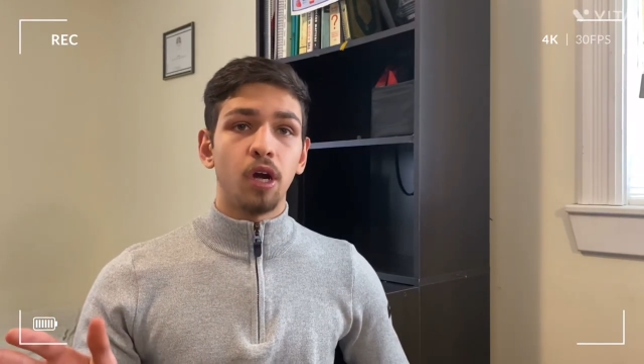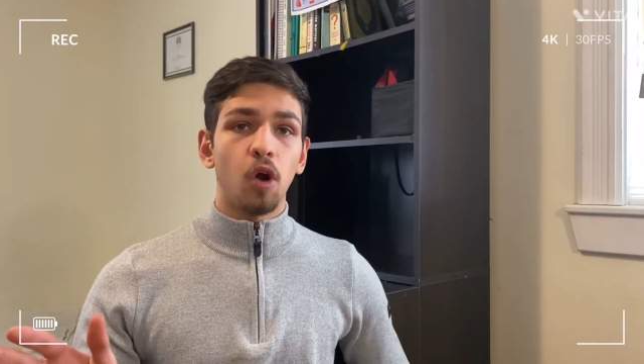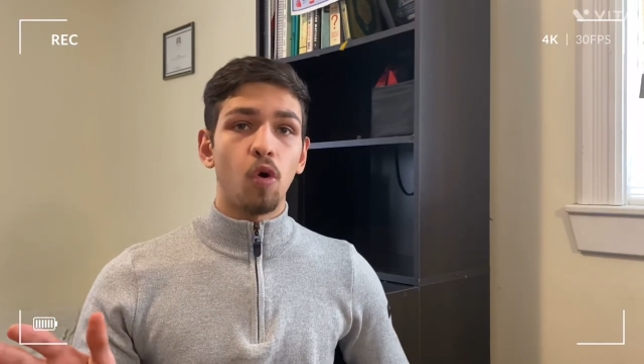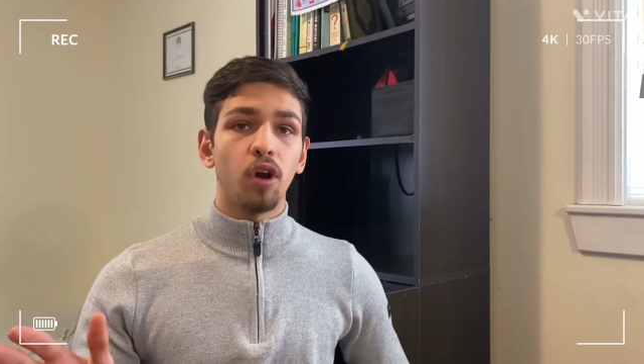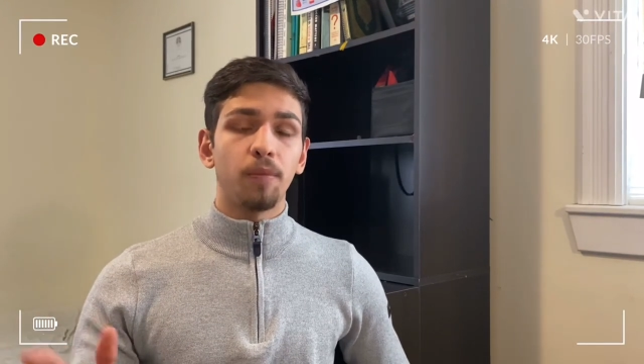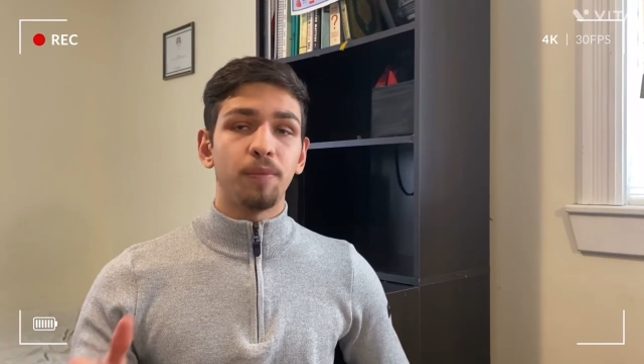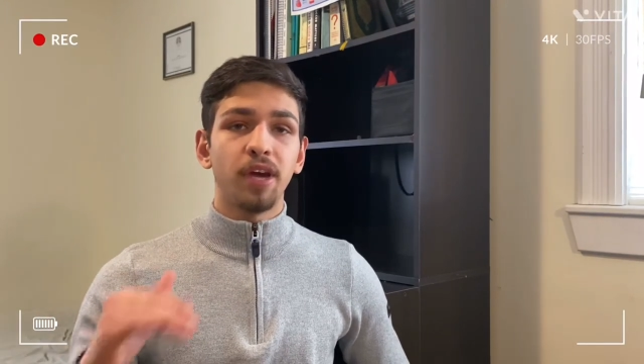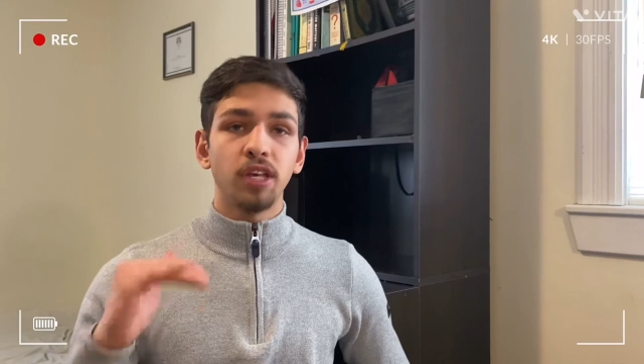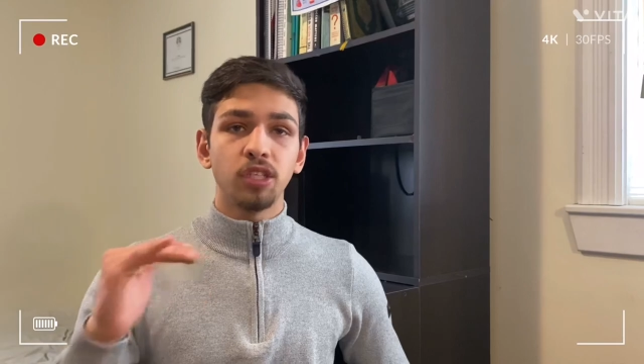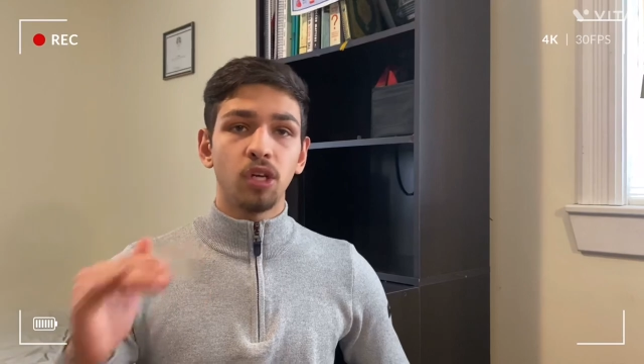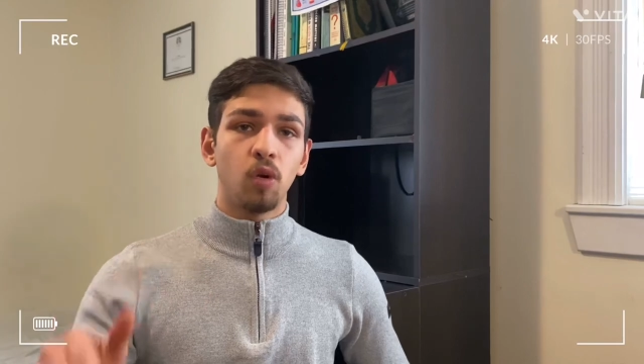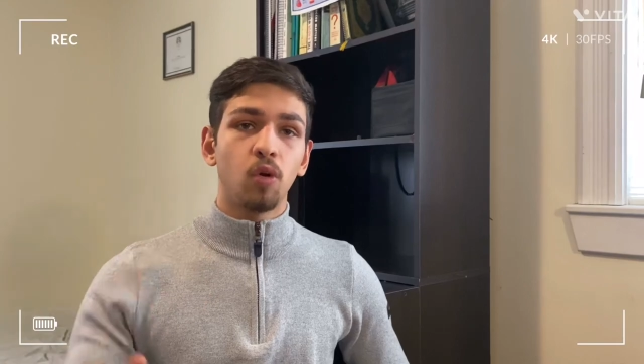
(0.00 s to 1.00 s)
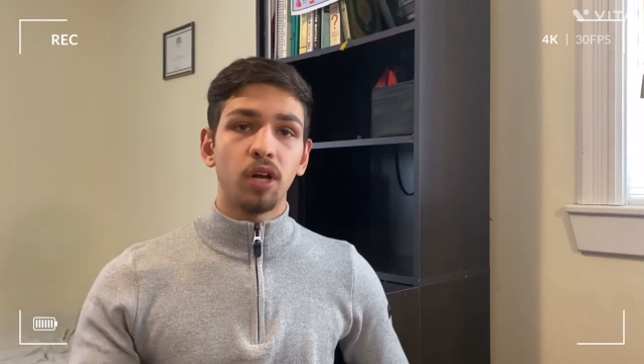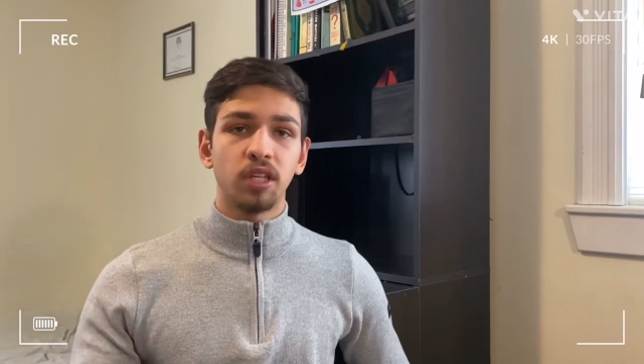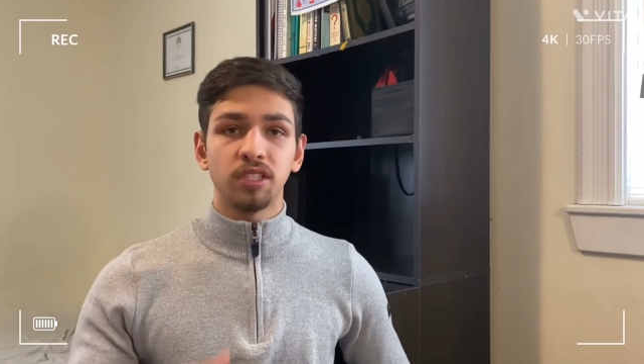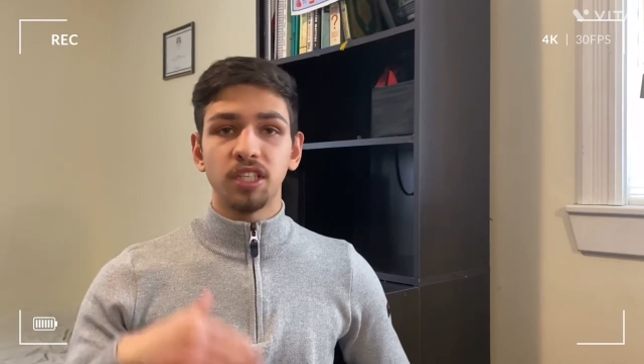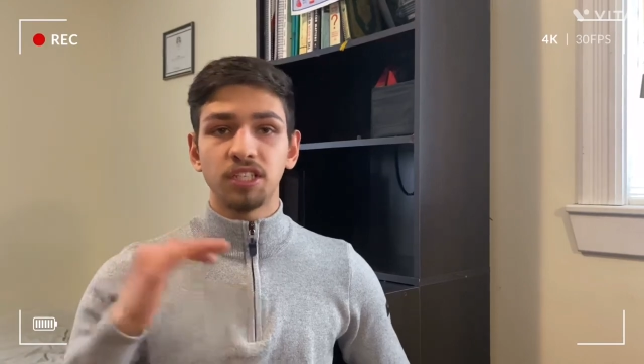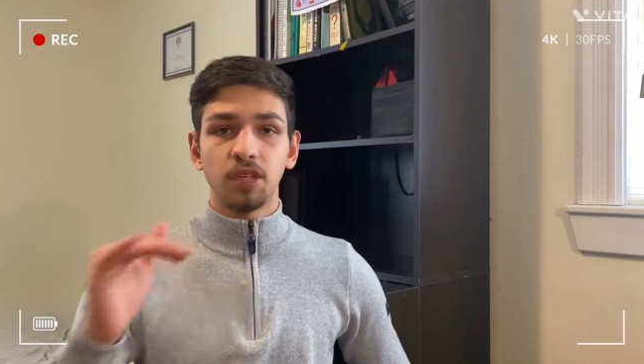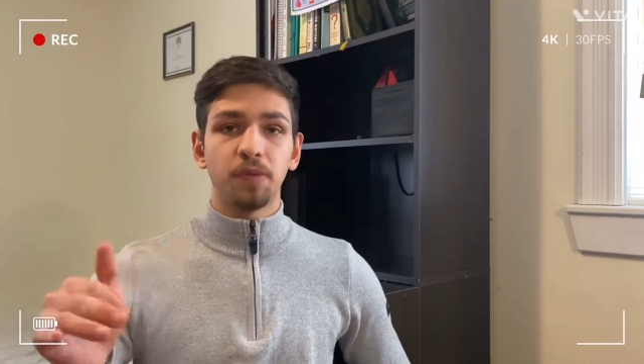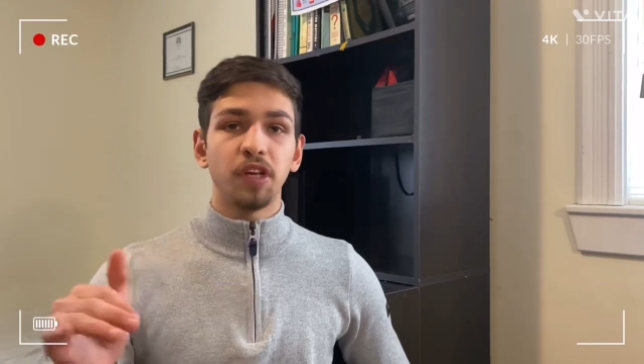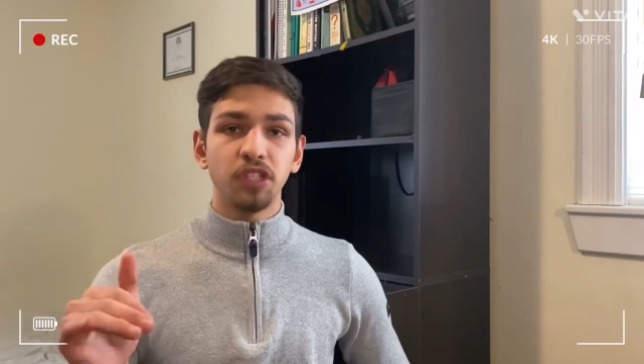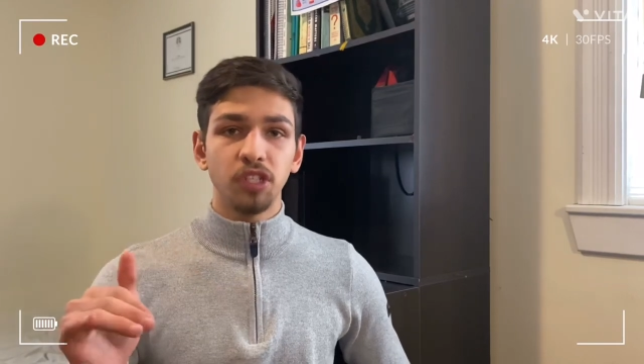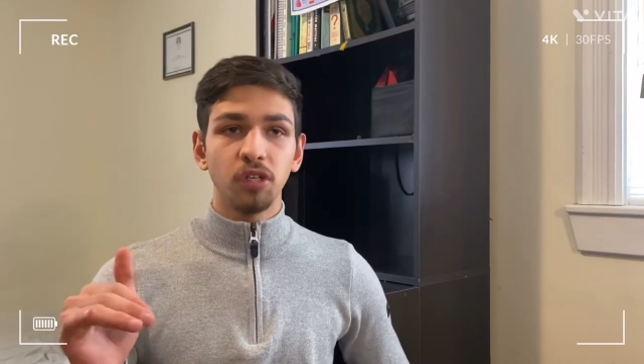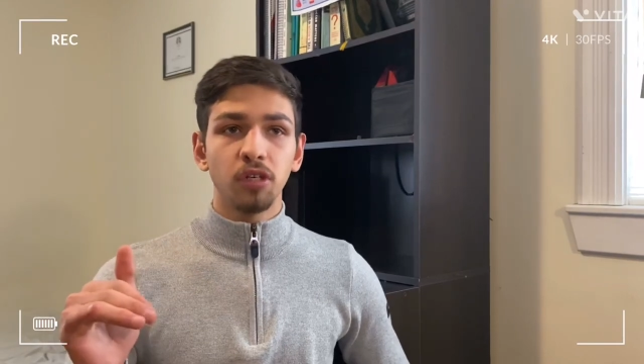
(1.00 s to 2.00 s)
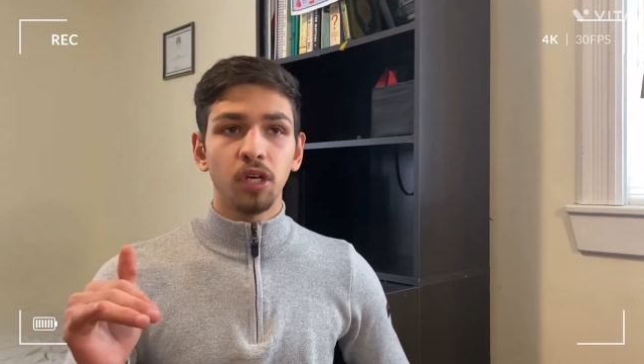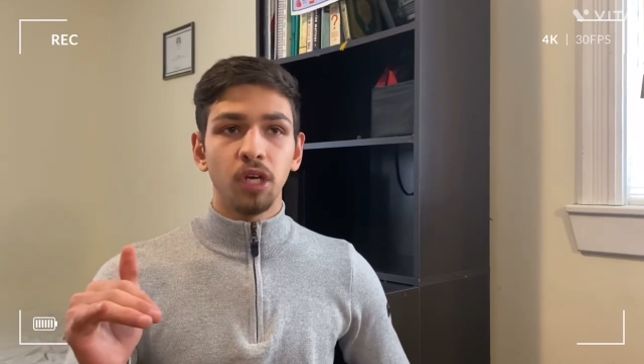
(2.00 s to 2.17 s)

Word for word: or a manager or a system manager